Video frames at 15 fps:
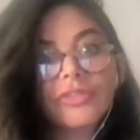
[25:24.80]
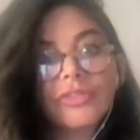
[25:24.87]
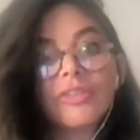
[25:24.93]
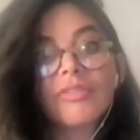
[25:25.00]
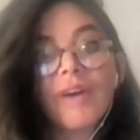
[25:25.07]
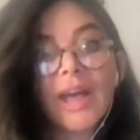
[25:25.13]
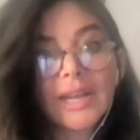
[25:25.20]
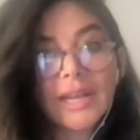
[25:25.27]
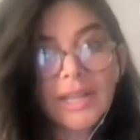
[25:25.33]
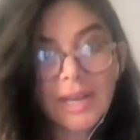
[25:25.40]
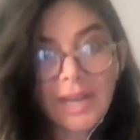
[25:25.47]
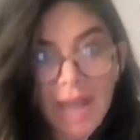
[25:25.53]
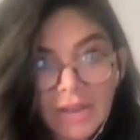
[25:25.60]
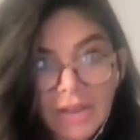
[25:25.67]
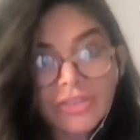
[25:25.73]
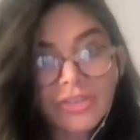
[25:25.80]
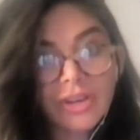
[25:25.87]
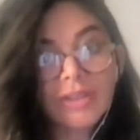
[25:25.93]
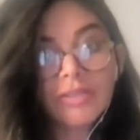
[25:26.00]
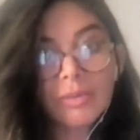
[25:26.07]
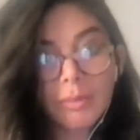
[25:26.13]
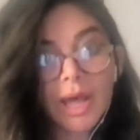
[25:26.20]
divine connection
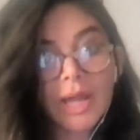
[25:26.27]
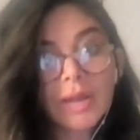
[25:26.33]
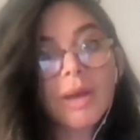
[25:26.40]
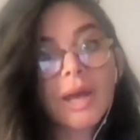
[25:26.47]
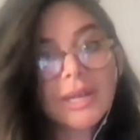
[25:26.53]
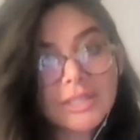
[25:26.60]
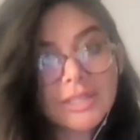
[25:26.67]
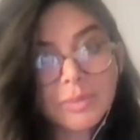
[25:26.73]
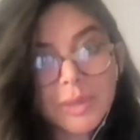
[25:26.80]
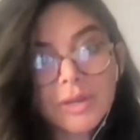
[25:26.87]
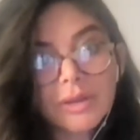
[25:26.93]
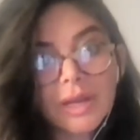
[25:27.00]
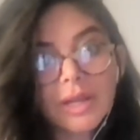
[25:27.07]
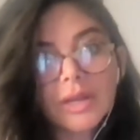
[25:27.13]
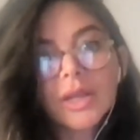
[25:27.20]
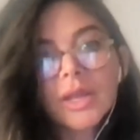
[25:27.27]
of the mind, body, spirit.